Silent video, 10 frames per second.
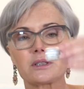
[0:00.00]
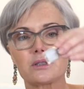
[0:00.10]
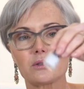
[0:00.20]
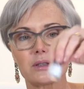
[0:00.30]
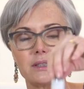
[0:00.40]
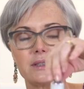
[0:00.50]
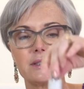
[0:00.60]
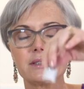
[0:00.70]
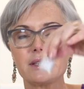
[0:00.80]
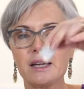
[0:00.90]
So this
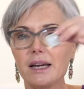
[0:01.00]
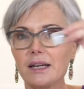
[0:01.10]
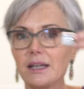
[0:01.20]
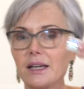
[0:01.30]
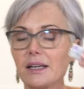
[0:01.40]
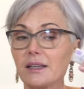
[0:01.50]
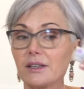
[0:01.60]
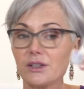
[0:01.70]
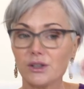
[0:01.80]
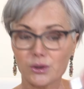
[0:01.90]
is then the
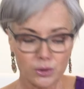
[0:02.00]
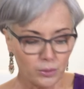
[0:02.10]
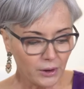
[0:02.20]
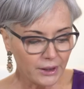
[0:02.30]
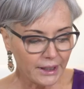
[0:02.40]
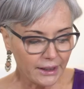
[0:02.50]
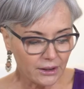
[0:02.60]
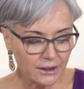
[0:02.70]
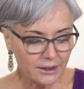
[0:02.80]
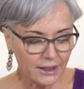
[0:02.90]

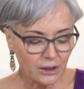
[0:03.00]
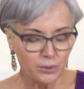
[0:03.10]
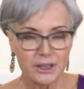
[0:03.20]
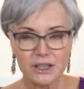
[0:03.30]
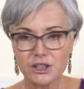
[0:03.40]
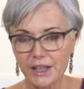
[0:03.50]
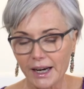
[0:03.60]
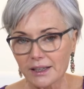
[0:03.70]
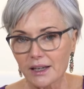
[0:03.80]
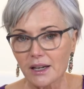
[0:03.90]
neuromodulators that we
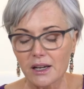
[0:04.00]
inject.